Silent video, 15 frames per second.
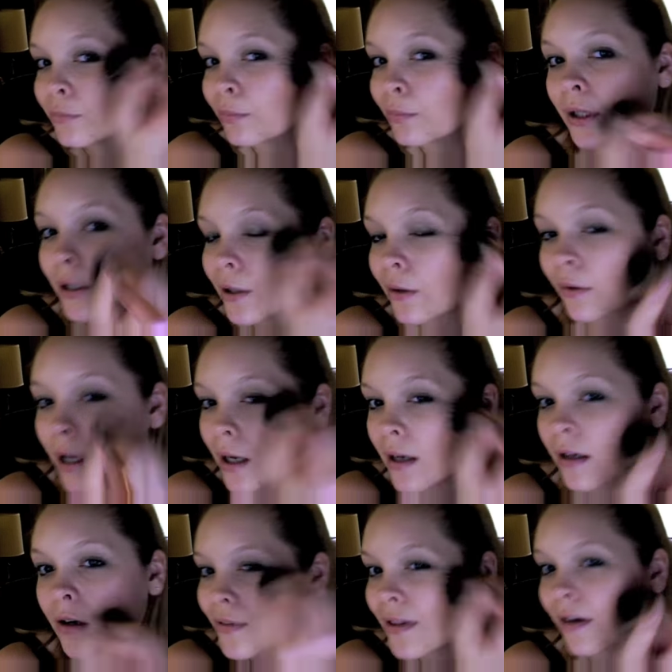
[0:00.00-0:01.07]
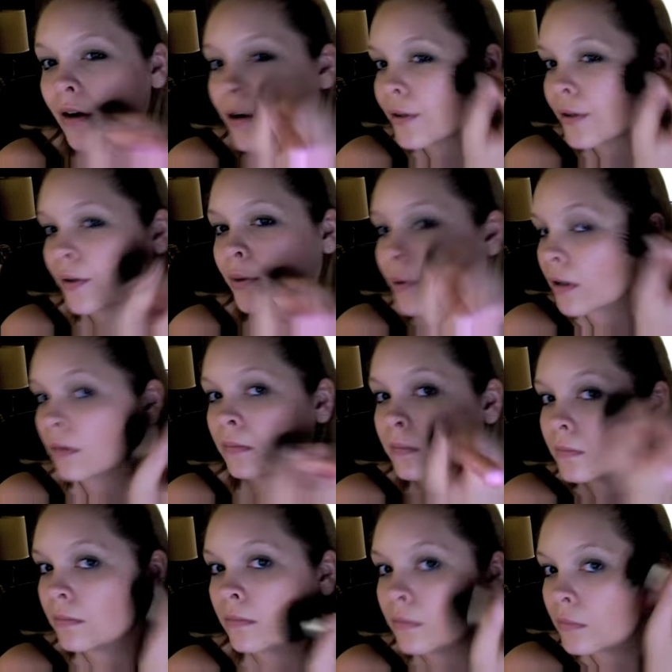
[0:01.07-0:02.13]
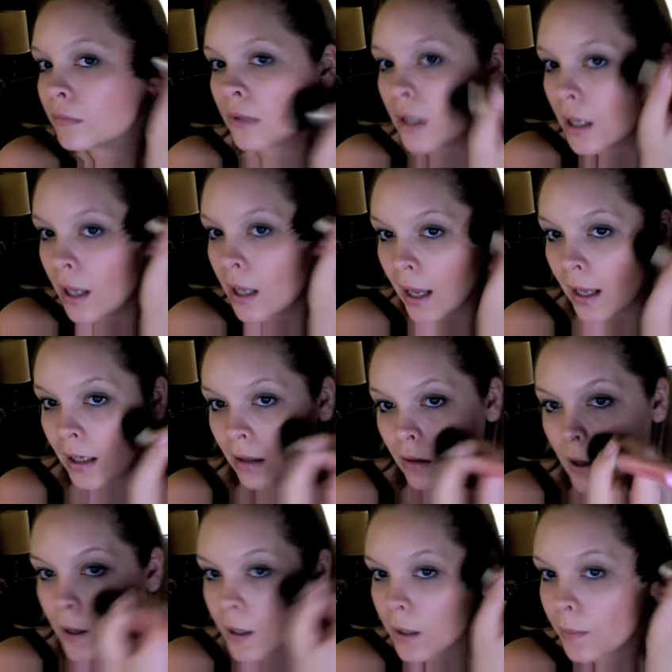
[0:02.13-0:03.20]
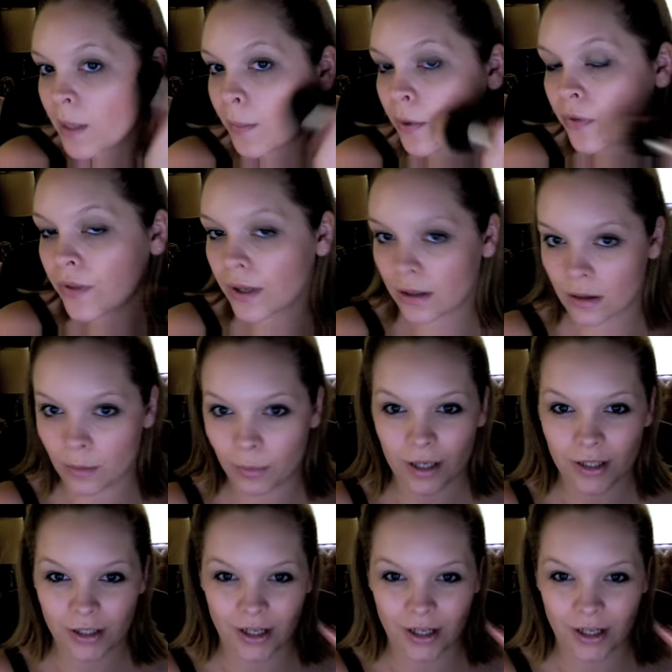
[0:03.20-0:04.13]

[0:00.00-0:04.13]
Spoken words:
Blend it right over the contour. And a lot of people think the blush